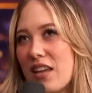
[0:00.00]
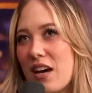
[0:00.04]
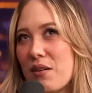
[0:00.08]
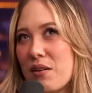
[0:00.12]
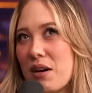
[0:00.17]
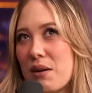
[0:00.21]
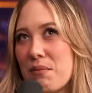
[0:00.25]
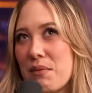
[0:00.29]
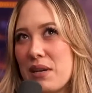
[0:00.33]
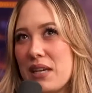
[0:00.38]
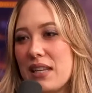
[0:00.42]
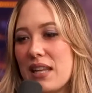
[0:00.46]
So
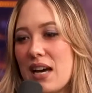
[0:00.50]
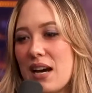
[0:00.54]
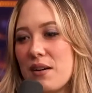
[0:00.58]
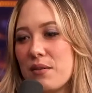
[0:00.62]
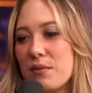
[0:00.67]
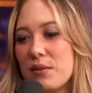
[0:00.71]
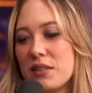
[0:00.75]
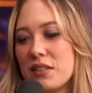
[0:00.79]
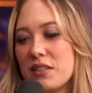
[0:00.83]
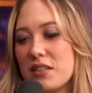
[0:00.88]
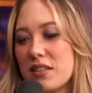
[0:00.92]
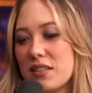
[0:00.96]
that, I mean,
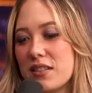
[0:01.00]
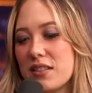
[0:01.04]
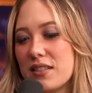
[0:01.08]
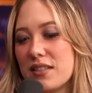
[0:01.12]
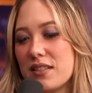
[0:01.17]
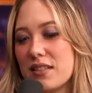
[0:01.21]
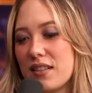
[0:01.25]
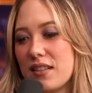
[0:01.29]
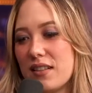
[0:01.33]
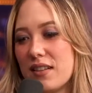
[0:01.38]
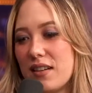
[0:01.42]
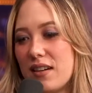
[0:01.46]
that was
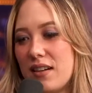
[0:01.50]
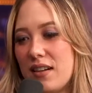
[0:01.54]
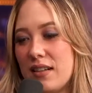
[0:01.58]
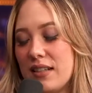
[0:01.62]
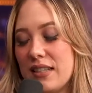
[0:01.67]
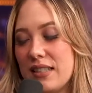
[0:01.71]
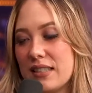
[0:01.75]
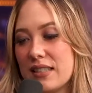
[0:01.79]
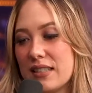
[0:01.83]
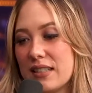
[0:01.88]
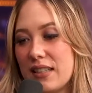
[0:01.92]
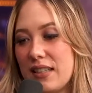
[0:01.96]
just
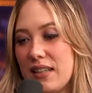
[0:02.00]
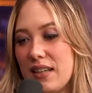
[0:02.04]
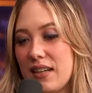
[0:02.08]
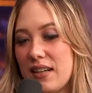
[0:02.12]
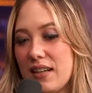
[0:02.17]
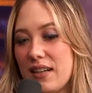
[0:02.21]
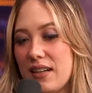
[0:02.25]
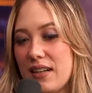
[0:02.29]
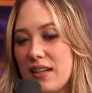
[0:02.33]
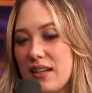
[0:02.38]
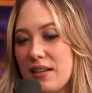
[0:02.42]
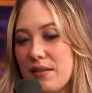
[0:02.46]
honestly,
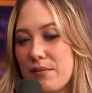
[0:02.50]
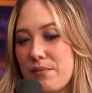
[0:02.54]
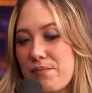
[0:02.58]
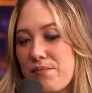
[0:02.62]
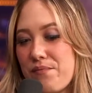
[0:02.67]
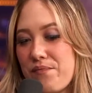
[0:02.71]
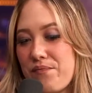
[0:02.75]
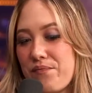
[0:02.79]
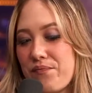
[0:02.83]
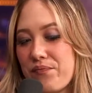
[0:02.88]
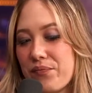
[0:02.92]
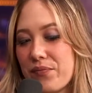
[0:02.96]

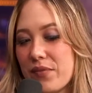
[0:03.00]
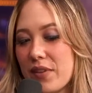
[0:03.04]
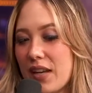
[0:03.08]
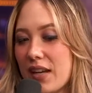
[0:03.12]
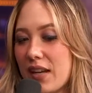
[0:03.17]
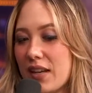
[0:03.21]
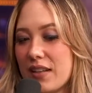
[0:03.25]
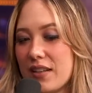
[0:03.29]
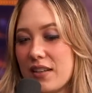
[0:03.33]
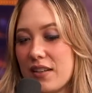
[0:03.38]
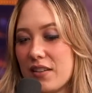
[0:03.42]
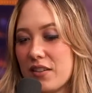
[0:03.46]
um,
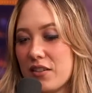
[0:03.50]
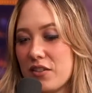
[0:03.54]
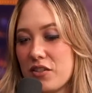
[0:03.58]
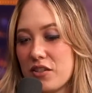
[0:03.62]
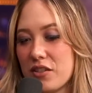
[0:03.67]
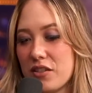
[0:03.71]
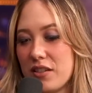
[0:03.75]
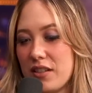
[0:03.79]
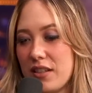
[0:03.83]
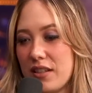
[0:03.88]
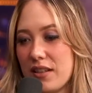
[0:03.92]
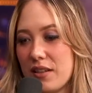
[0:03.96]
like another
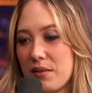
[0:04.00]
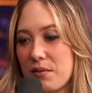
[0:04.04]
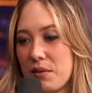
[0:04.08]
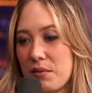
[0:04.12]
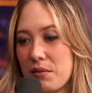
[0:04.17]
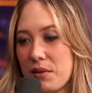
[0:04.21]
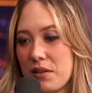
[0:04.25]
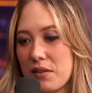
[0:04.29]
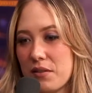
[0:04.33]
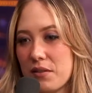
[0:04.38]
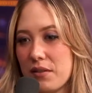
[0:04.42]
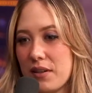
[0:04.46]
journey that
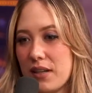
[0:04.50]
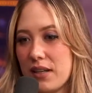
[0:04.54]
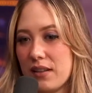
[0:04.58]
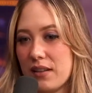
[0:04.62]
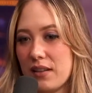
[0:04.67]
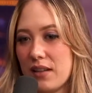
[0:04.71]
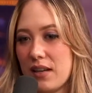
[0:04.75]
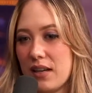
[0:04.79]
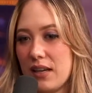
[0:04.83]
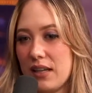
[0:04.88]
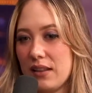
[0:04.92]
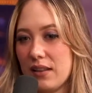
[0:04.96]
we went through.
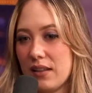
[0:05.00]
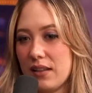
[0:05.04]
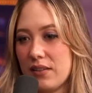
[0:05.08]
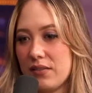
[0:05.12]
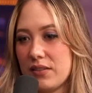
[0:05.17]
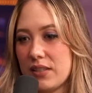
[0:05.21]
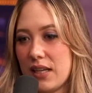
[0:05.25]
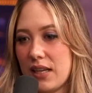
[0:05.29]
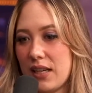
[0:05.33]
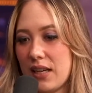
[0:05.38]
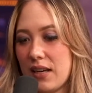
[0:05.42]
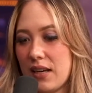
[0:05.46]
I, I
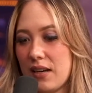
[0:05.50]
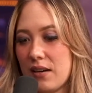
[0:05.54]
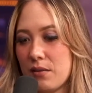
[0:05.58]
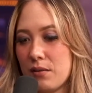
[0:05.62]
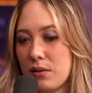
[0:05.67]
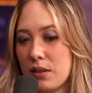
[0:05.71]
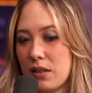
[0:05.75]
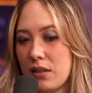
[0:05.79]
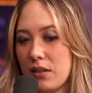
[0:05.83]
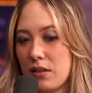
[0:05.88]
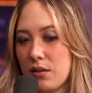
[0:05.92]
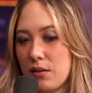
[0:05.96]
loved hanging out
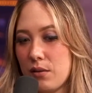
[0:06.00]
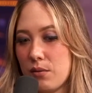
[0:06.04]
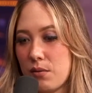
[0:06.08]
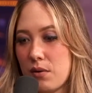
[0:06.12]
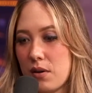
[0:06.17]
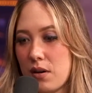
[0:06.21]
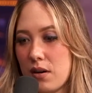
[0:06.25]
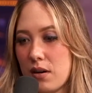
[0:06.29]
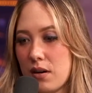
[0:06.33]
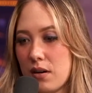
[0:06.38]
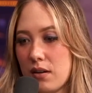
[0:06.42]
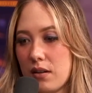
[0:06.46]
with you
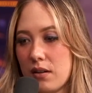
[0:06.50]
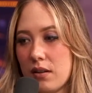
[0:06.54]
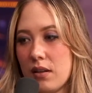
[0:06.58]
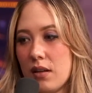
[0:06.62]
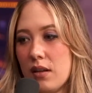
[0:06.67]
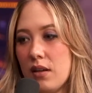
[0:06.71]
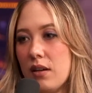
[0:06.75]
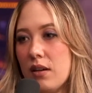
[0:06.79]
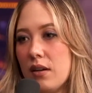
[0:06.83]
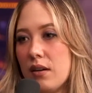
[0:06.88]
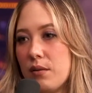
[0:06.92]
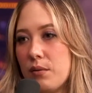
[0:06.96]
while
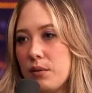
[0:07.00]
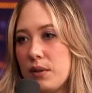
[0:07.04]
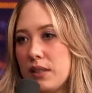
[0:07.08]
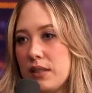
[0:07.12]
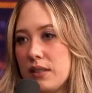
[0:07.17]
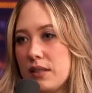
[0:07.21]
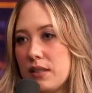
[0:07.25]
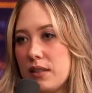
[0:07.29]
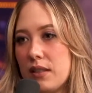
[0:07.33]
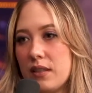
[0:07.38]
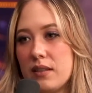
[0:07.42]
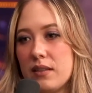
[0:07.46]

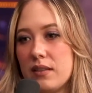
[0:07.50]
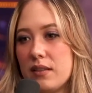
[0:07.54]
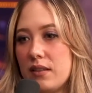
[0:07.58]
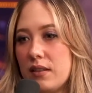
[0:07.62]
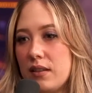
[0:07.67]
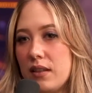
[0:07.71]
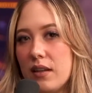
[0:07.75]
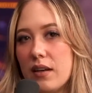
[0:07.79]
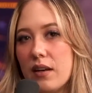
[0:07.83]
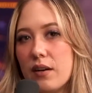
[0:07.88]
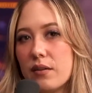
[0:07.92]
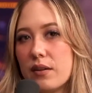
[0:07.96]
we did,
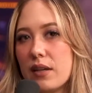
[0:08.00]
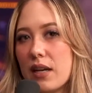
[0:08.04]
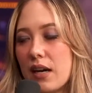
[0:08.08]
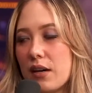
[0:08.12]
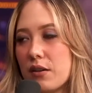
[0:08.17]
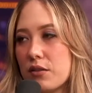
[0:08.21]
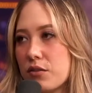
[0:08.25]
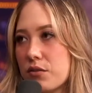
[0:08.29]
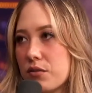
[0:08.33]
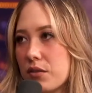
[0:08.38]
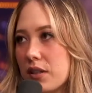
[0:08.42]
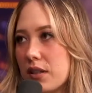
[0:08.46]
you know,
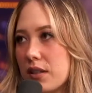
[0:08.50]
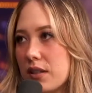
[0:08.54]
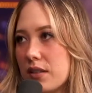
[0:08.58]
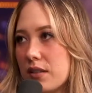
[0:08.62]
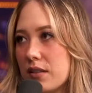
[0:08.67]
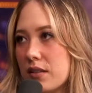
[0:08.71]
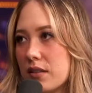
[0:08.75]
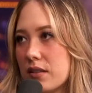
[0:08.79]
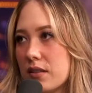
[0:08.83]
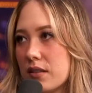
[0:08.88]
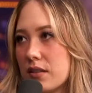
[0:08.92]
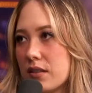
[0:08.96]
couch
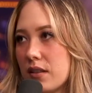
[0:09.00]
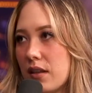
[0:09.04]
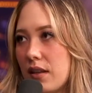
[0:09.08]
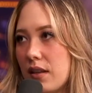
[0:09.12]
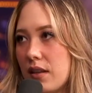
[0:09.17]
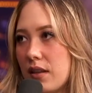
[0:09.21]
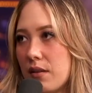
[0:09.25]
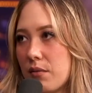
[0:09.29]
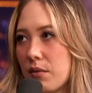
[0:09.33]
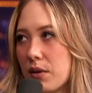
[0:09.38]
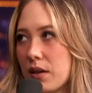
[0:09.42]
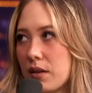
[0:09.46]
runs.
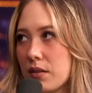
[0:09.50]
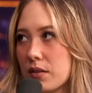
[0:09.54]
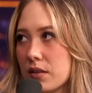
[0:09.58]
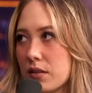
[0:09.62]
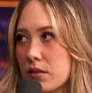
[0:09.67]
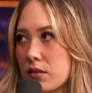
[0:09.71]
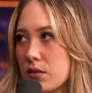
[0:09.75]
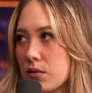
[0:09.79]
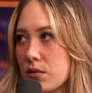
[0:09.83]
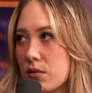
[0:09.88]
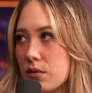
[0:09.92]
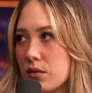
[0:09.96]
And then when I
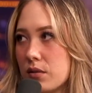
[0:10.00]
was in